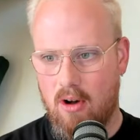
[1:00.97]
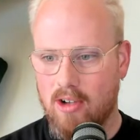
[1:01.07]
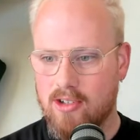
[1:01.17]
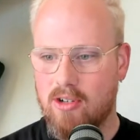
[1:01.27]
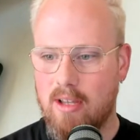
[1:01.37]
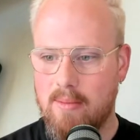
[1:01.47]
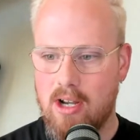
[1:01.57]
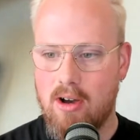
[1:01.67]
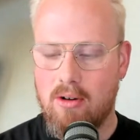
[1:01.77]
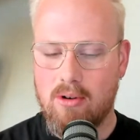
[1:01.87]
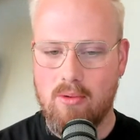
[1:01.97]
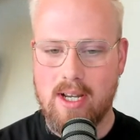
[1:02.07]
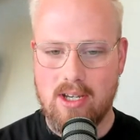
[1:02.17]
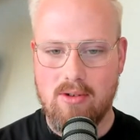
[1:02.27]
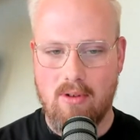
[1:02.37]
also let me know
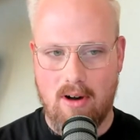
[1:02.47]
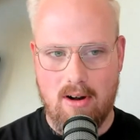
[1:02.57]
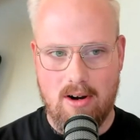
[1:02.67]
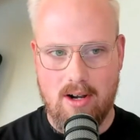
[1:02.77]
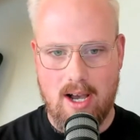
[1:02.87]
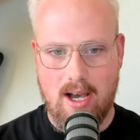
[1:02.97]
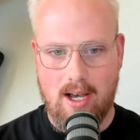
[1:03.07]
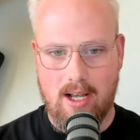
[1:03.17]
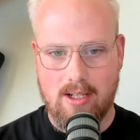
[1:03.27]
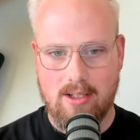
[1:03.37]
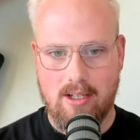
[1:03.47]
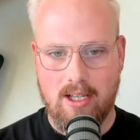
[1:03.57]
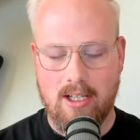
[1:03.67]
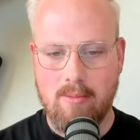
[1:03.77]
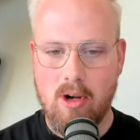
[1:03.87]
when you are
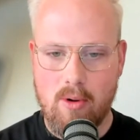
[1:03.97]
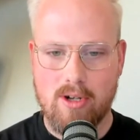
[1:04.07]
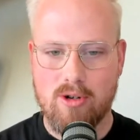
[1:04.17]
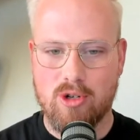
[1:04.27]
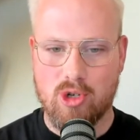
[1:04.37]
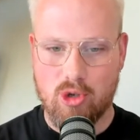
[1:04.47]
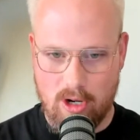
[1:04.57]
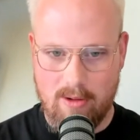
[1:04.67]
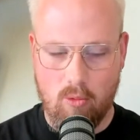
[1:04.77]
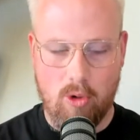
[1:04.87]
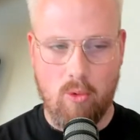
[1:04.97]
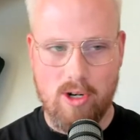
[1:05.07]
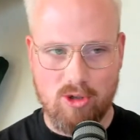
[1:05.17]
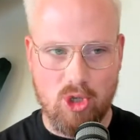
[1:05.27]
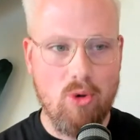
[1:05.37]
let me know where
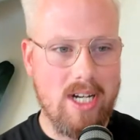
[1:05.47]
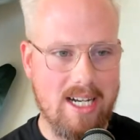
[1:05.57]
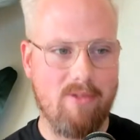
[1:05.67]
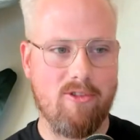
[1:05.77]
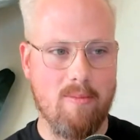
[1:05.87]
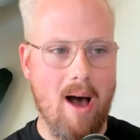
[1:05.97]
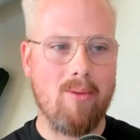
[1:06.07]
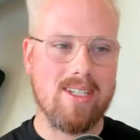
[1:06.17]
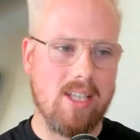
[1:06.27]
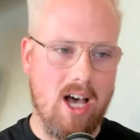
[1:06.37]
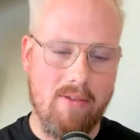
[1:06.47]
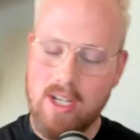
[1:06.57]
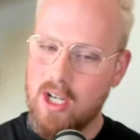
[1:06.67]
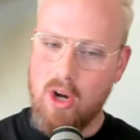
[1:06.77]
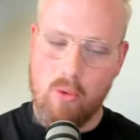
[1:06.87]
where you're tuning in from. I always love
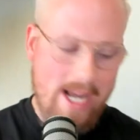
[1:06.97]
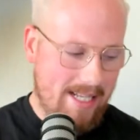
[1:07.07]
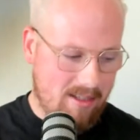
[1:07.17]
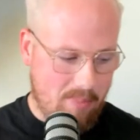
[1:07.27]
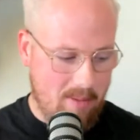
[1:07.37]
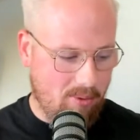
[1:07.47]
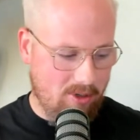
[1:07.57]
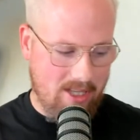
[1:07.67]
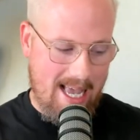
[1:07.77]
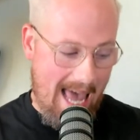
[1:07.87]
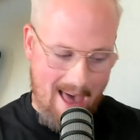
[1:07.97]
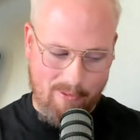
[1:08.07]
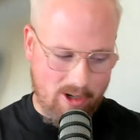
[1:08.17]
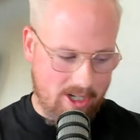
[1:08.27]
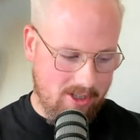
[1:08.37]
we had some people in like
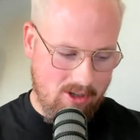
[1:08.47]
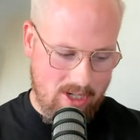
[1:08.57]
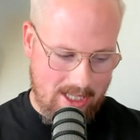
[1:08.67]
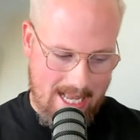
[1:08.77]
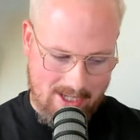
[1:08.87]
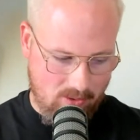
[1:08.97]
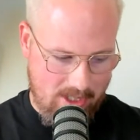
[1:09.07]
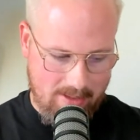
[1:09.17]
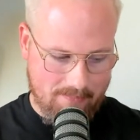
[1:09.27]
Africa tune in last week.